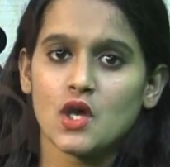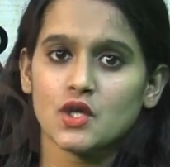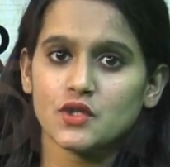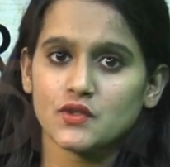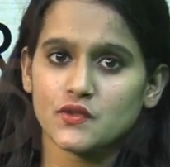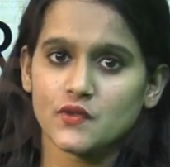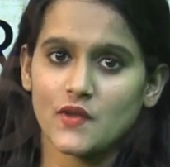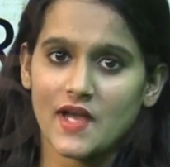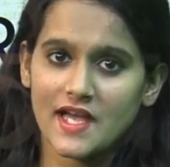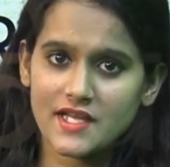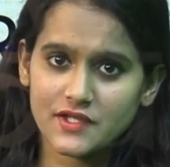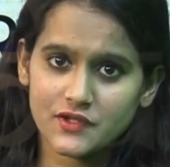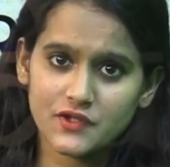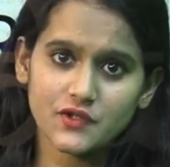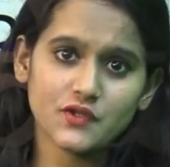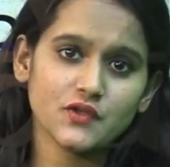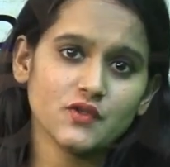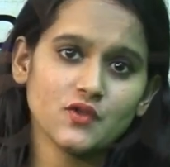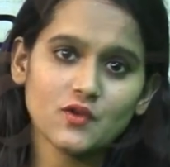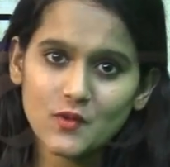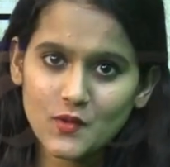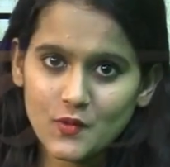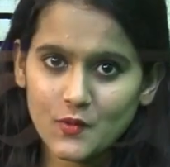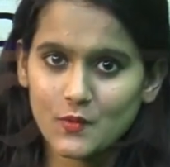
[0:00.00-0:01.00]
So as you
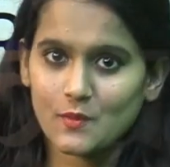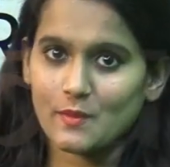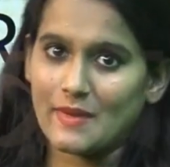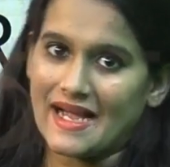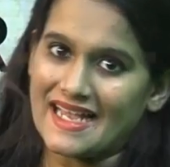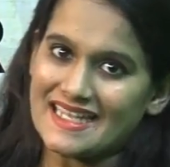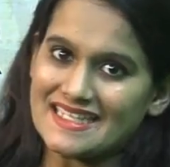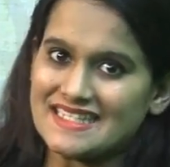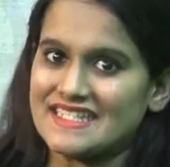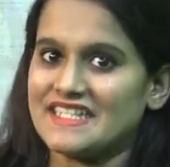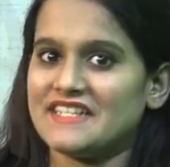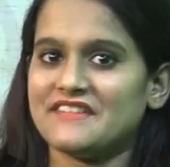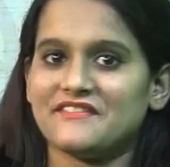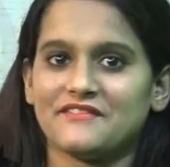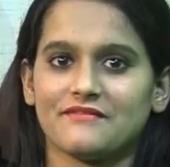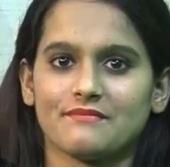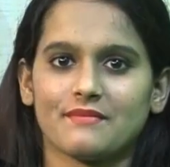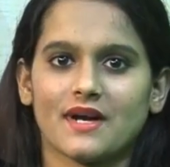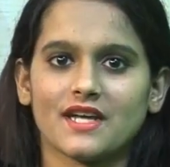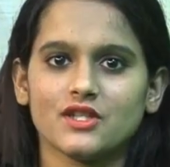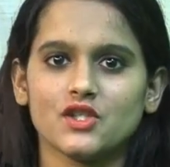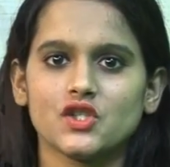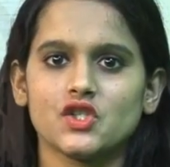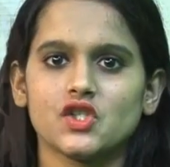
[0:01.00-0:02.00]
know, myself
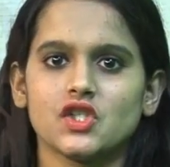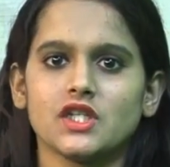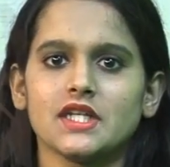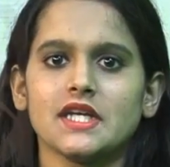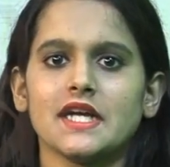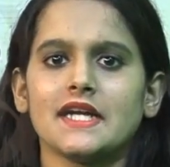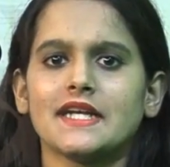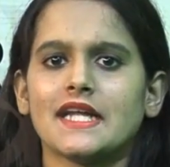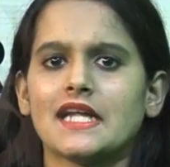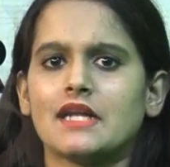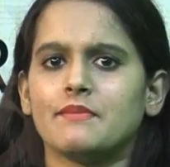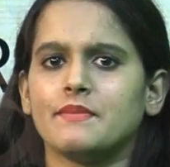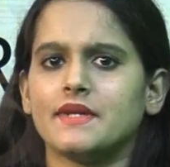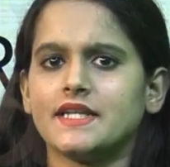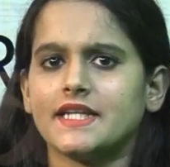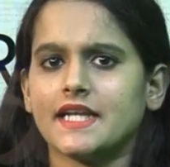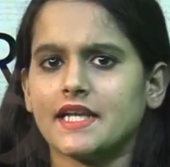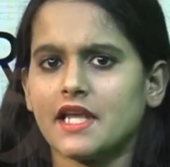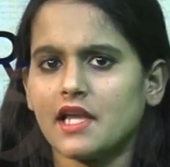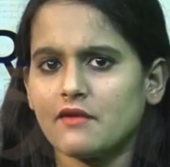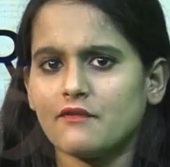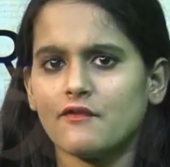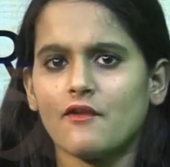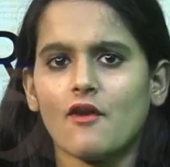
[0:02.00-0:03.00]
Madhushree and I'll be
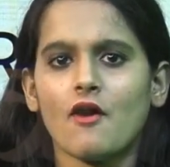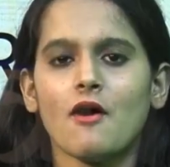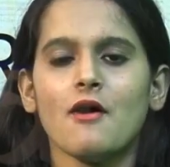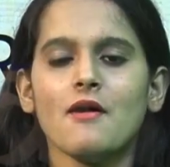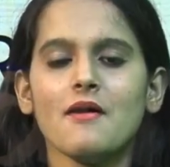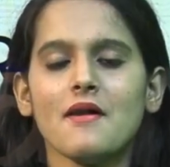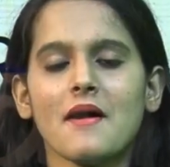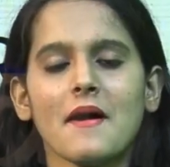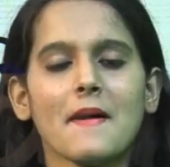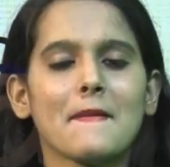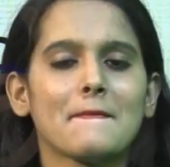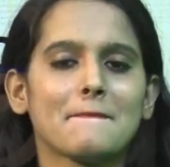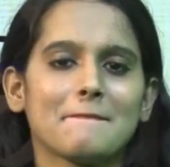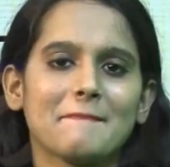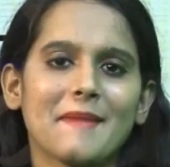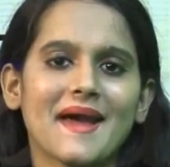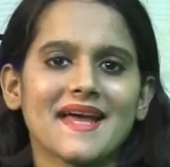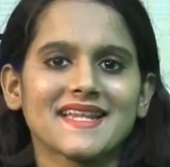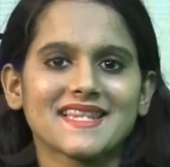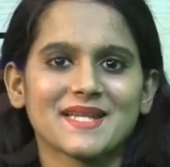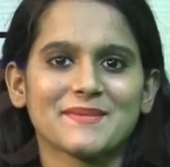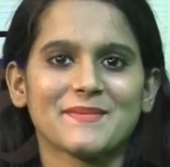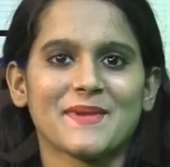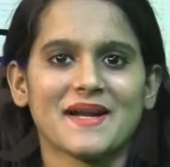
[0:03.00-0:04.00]
taking for
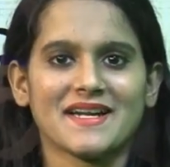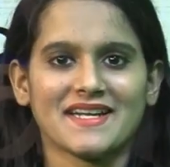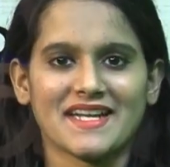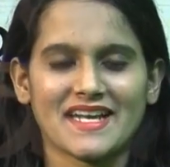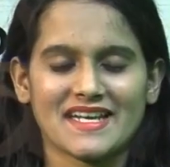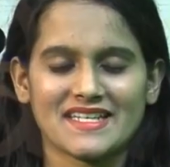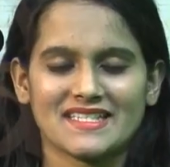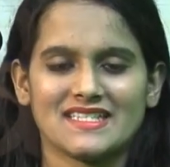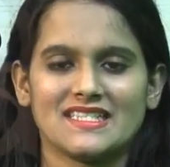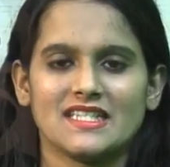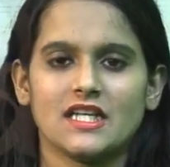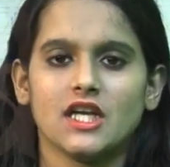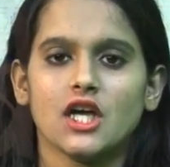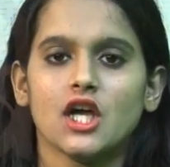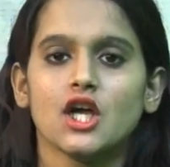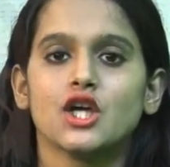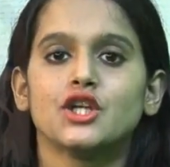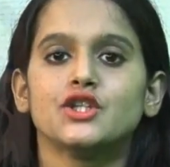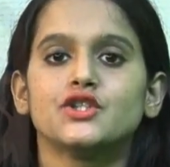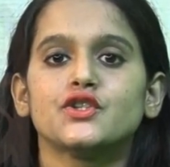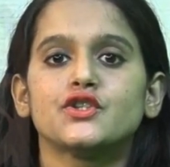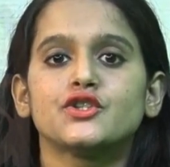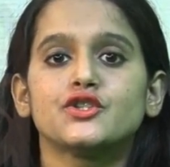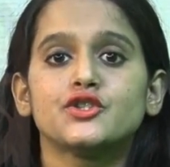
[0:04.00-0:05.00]
mathematics.
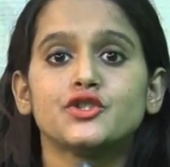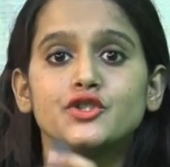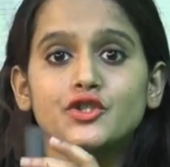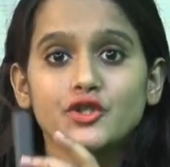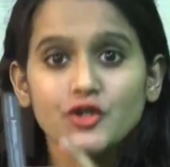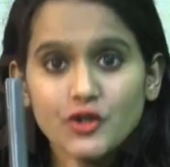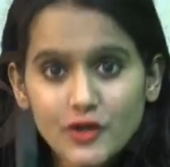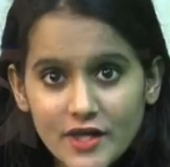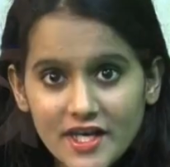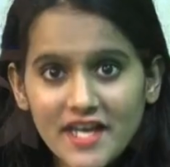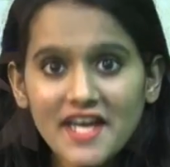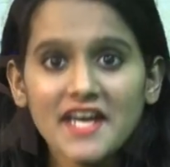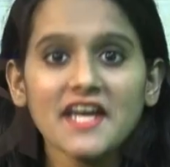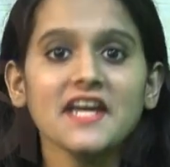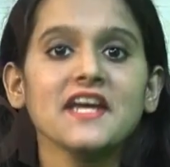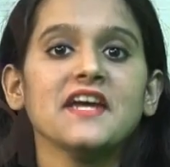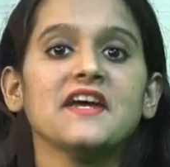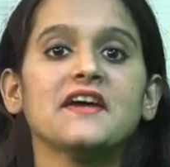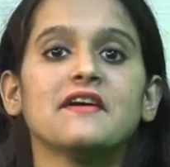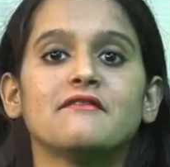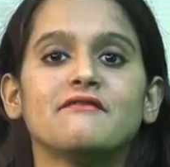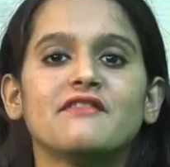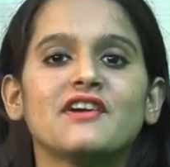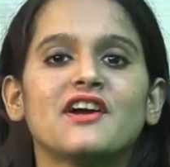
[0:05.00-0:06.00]
So
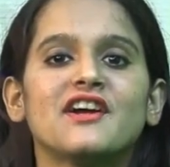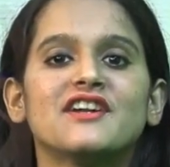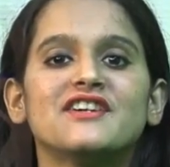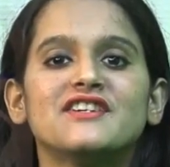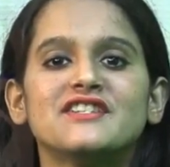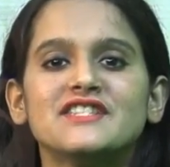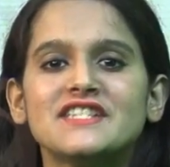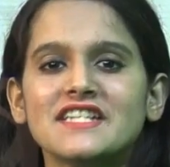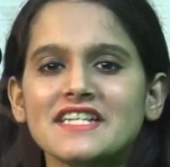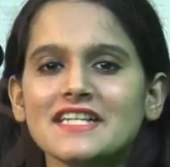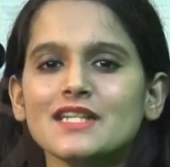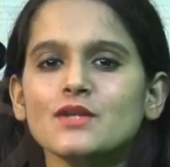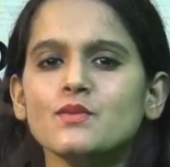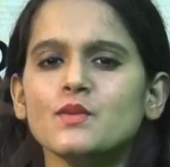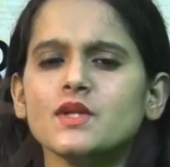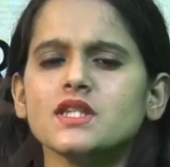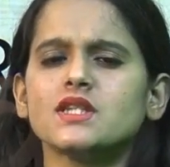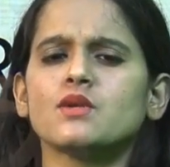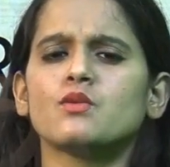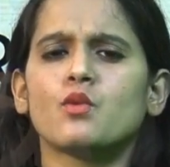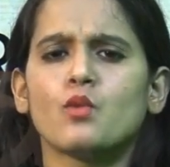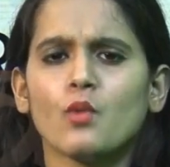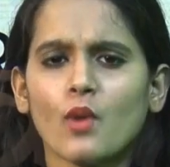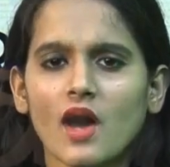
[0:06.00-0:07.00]
today we're going to deal with
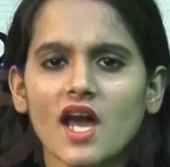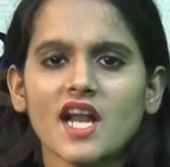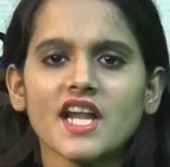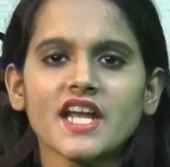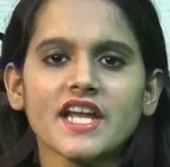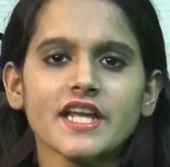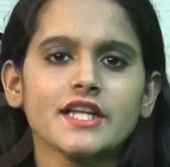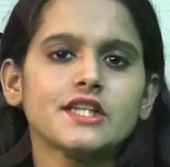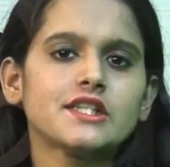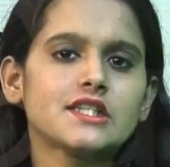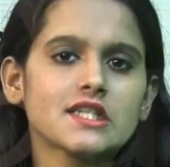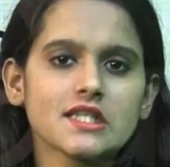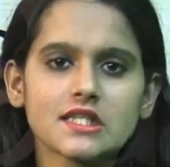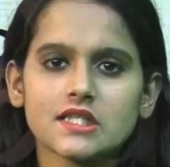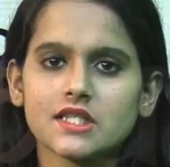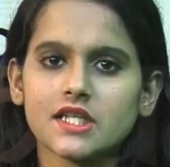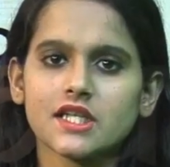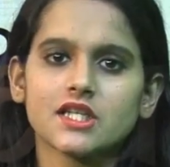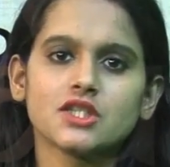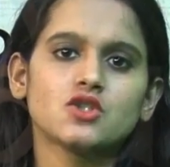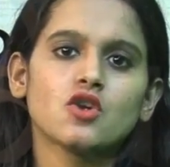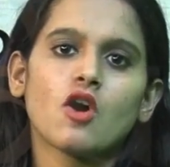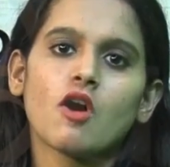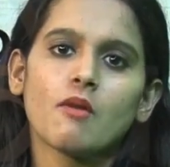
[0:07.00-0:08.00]
a very
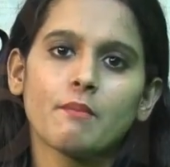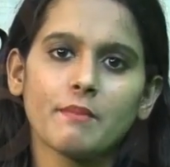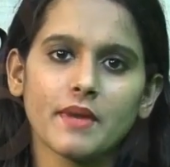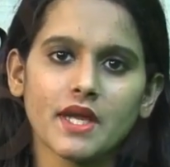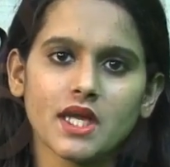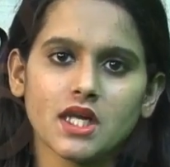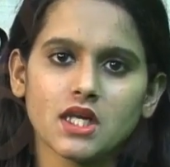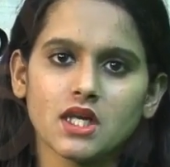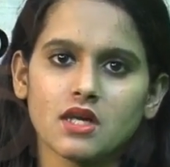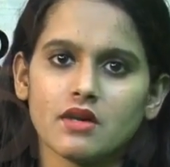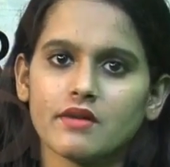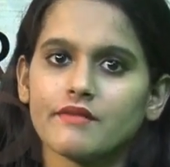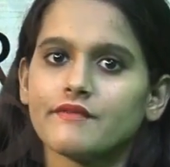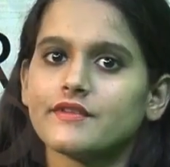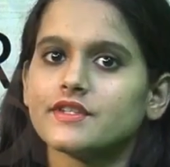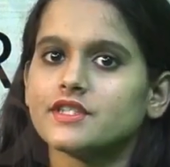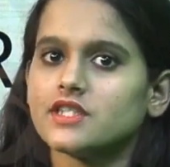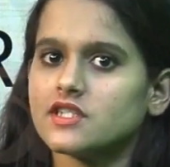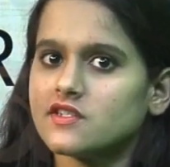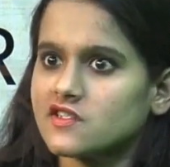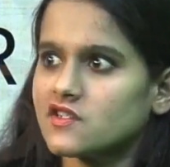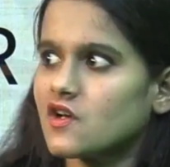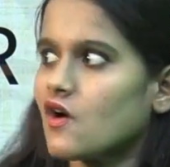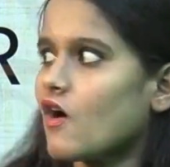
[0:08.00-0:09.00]
interesting topic which
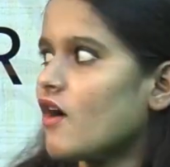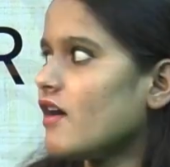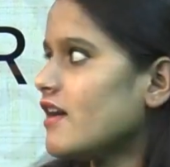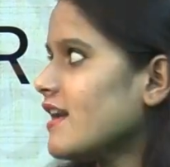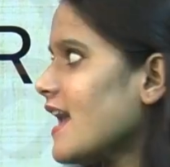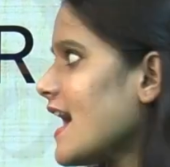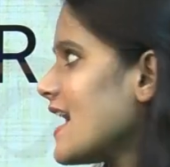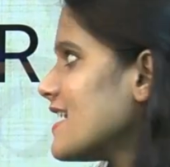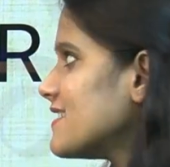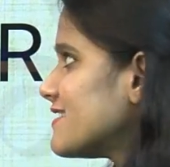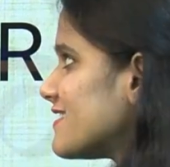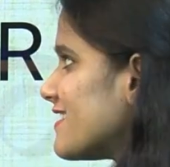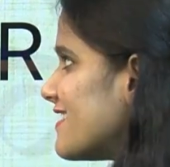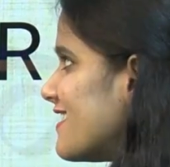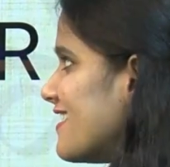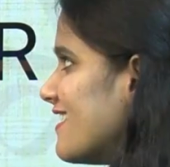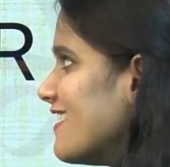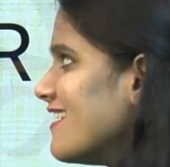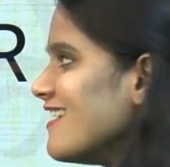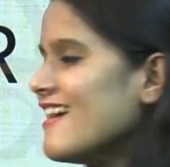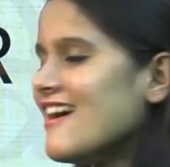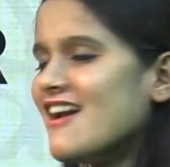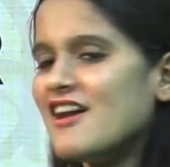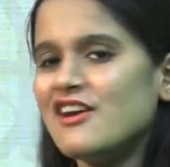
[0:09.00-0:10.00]
is called as
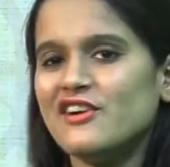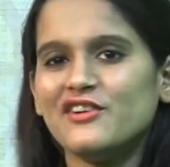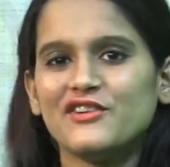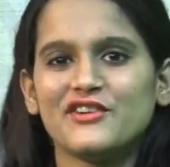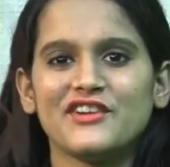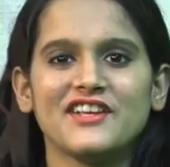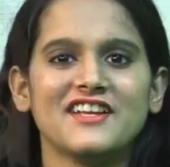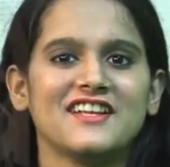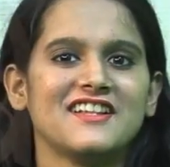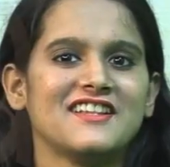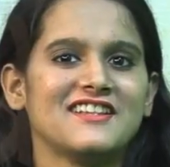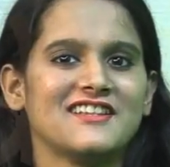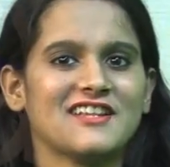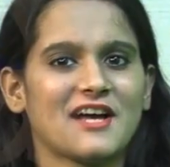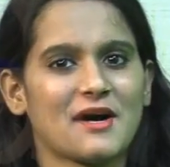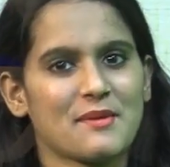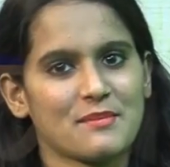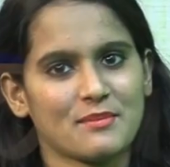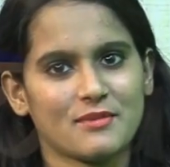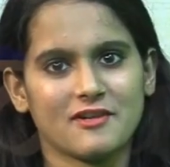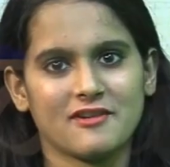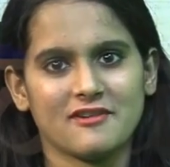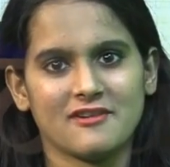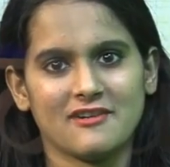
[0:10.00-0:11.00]
a real
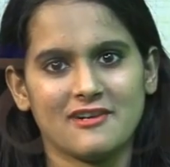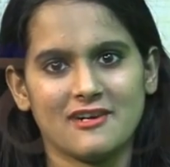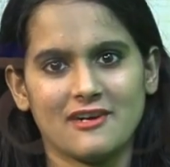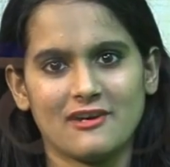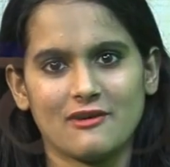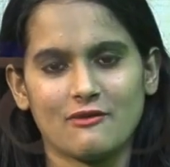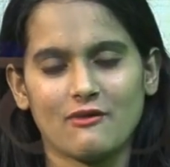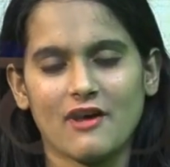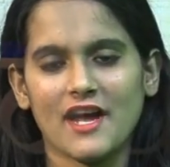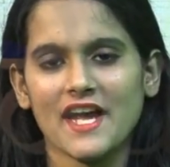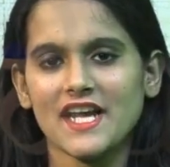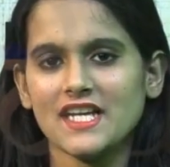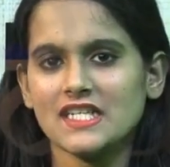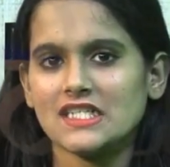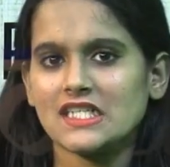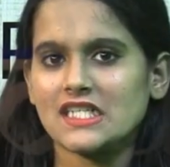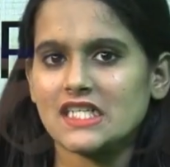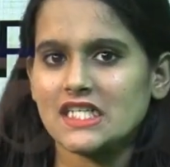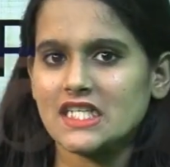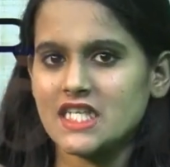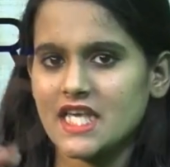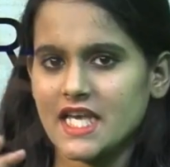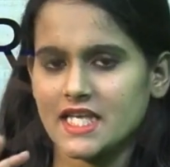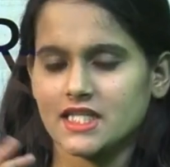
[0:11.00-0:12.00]
number, right?
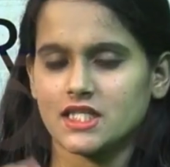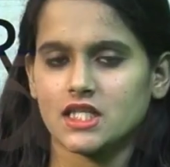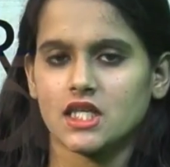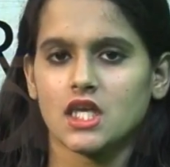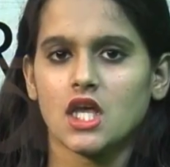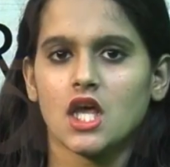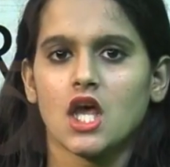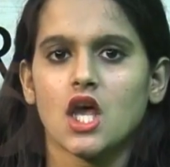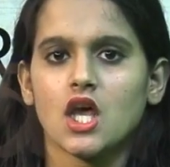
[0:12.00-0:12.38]
Yes.